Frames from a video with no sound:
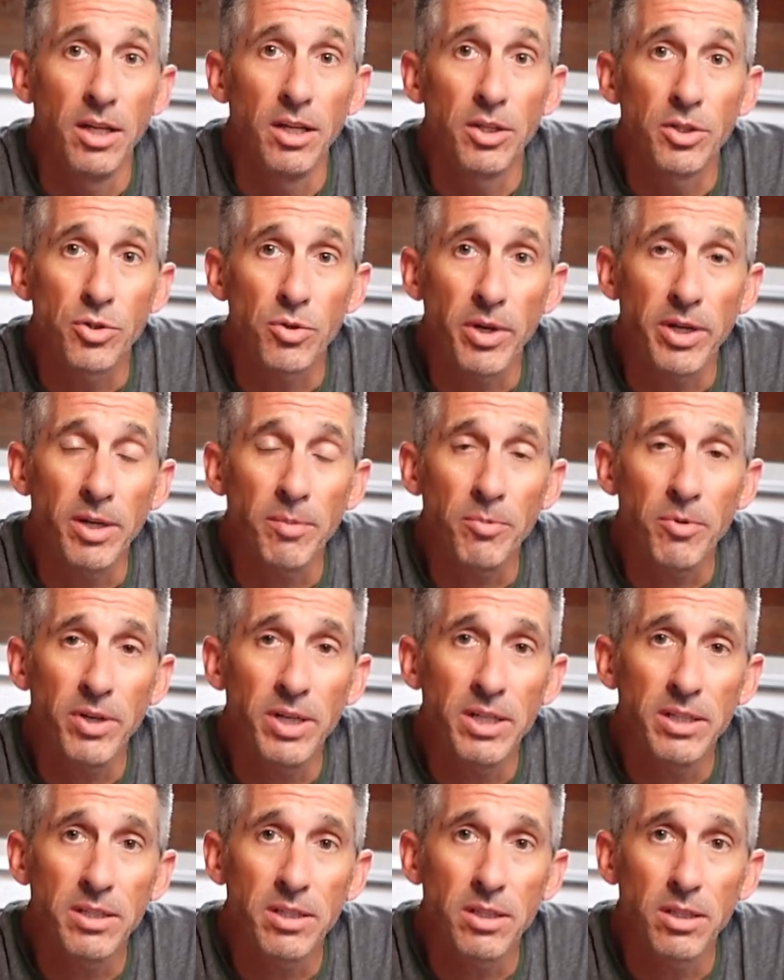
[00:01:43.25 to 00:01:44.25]
So I
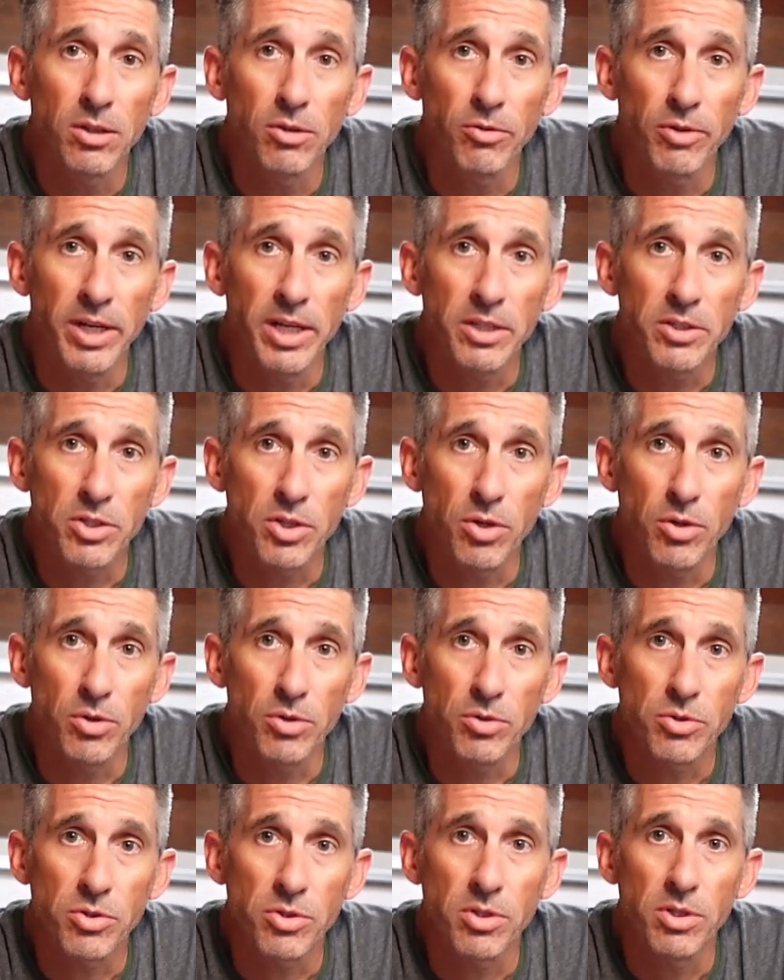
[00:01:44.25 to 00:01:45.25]
upgraded to the Lowrance
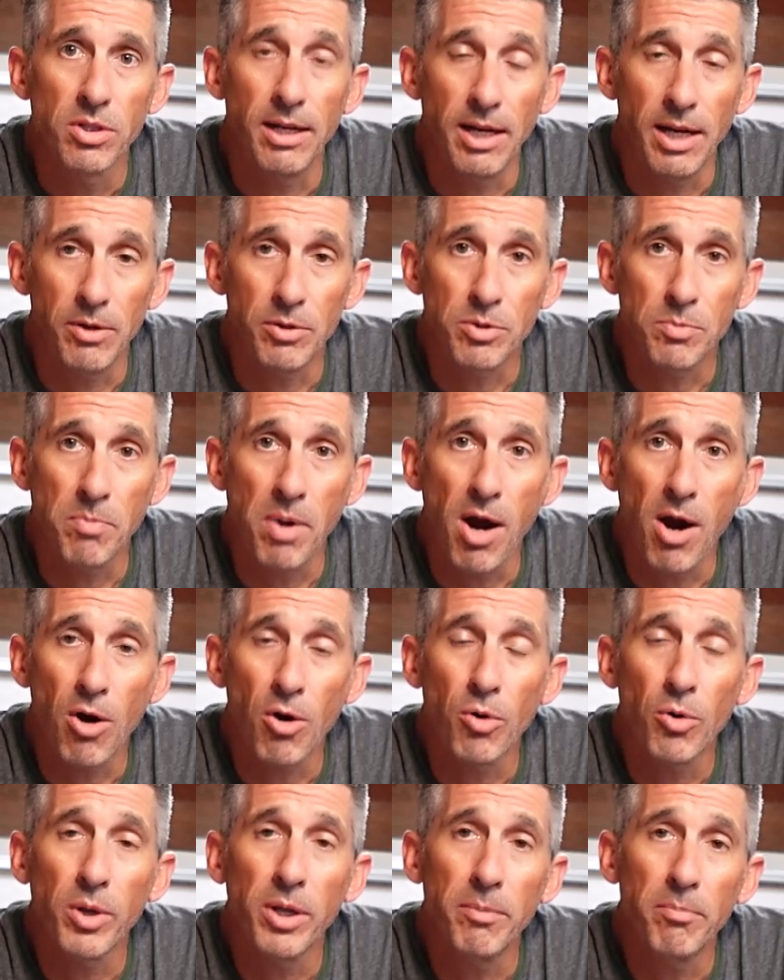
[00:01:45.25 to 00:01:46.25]
Ghost. I was
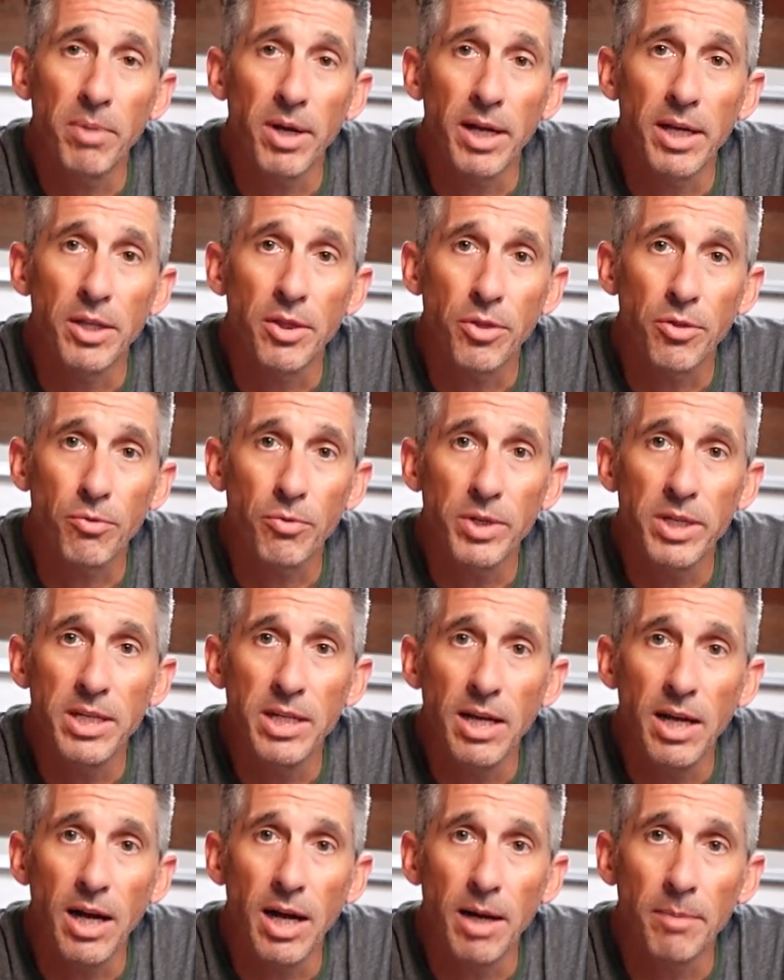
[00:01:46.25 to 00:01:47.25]
powering it by
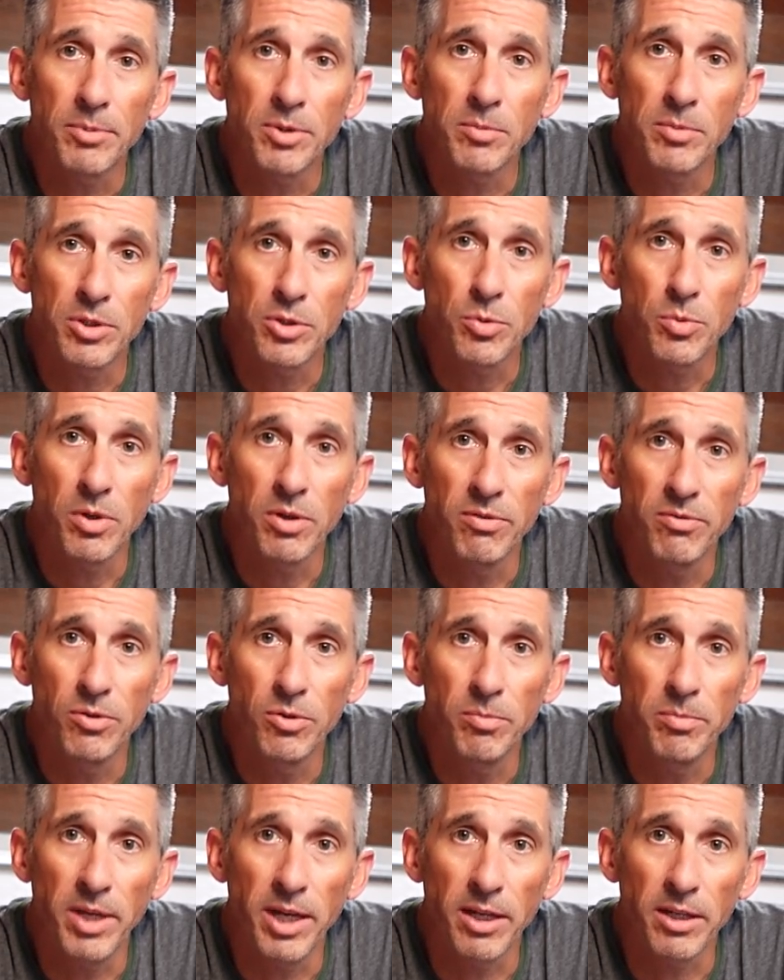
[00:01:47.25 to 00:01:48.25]
3 Optima 12
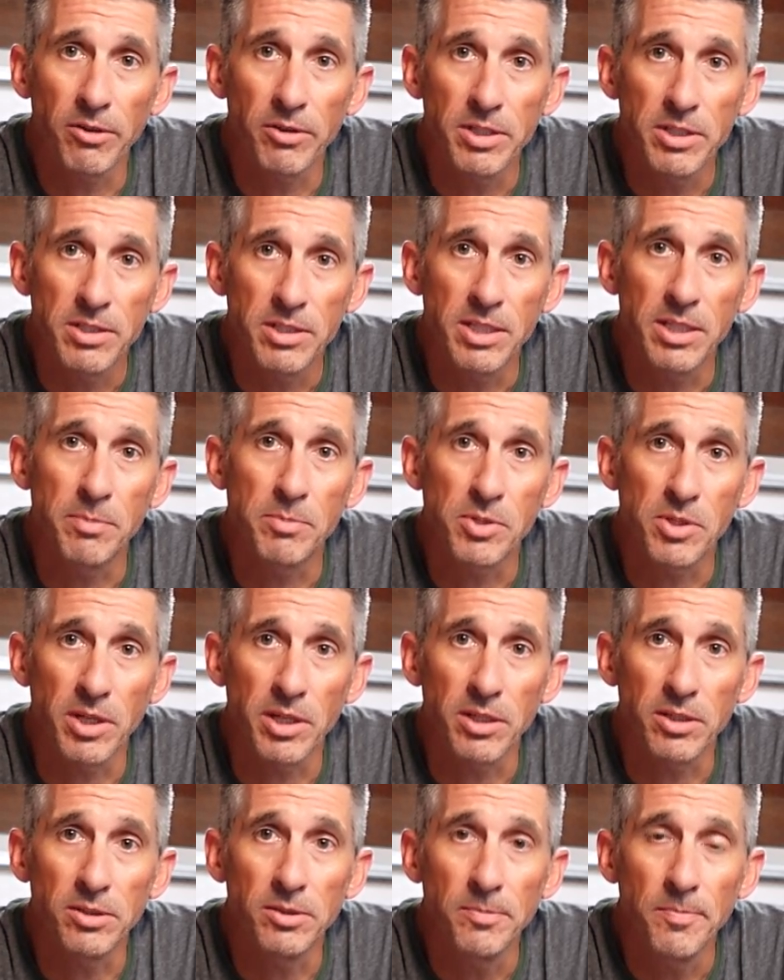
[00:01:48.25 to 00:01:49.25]
volt batteries, deep
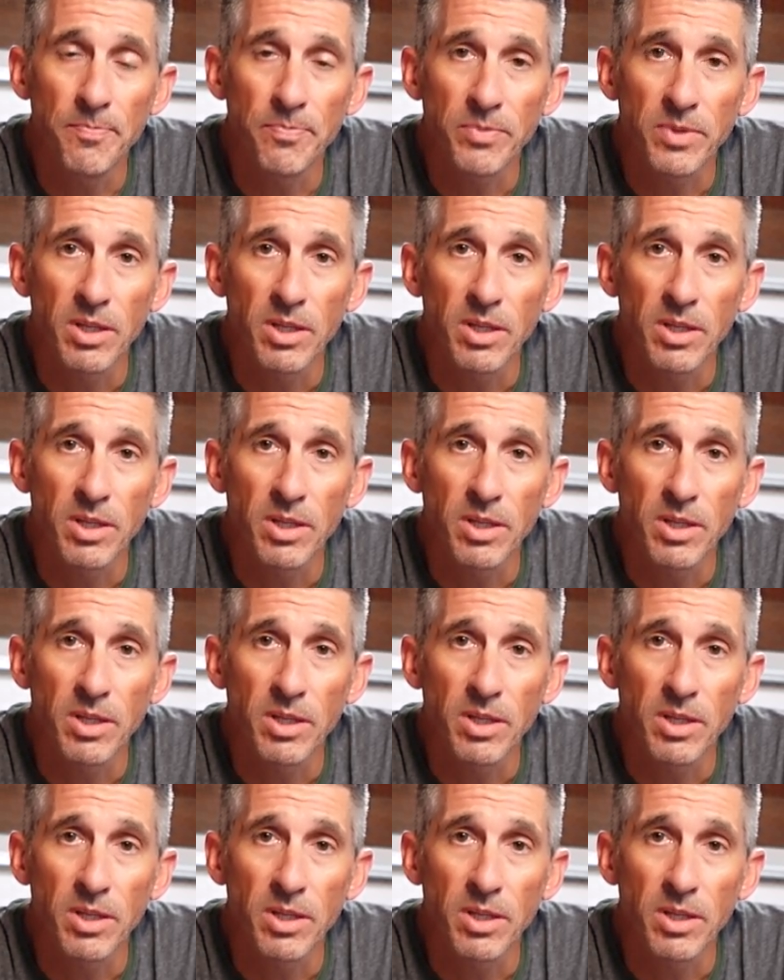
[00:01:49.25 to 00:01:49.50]
cycle.